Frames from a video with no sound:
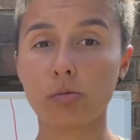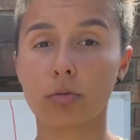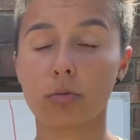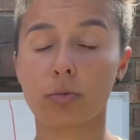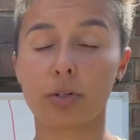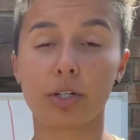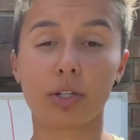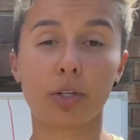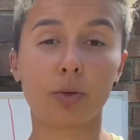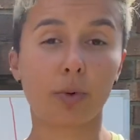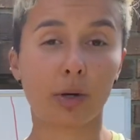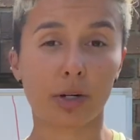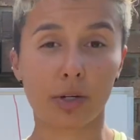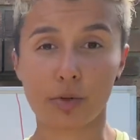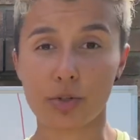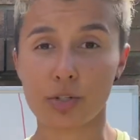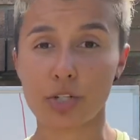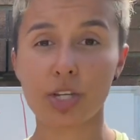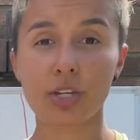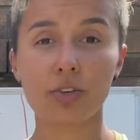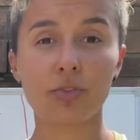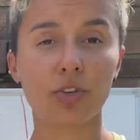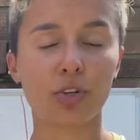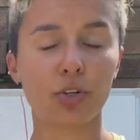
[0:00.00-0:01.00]
What do you want to
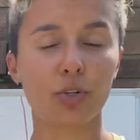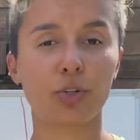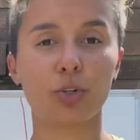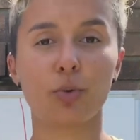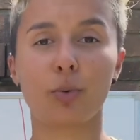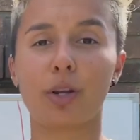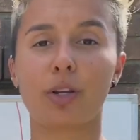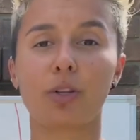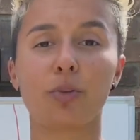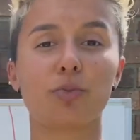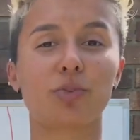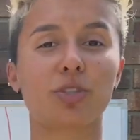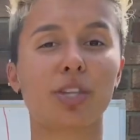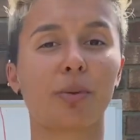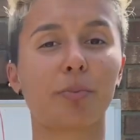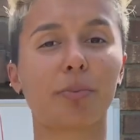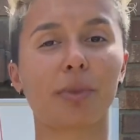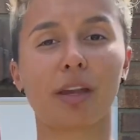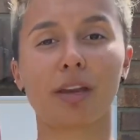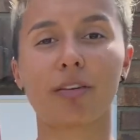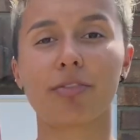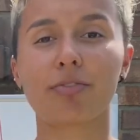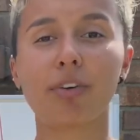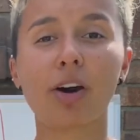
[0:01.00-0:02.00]
achieve here? Do you want to do
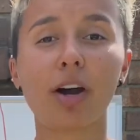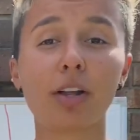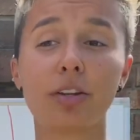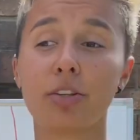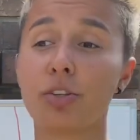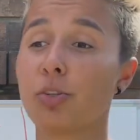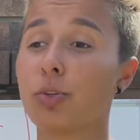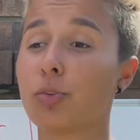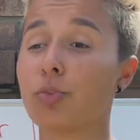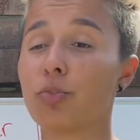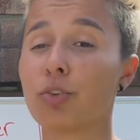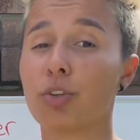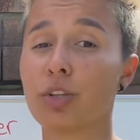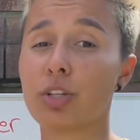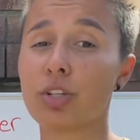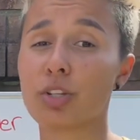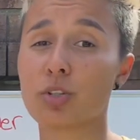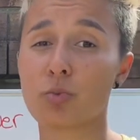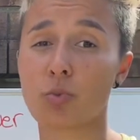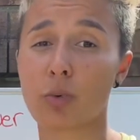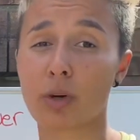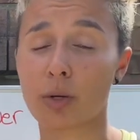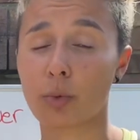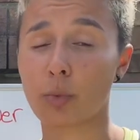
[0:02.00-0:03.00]
something fun? Do you really just want to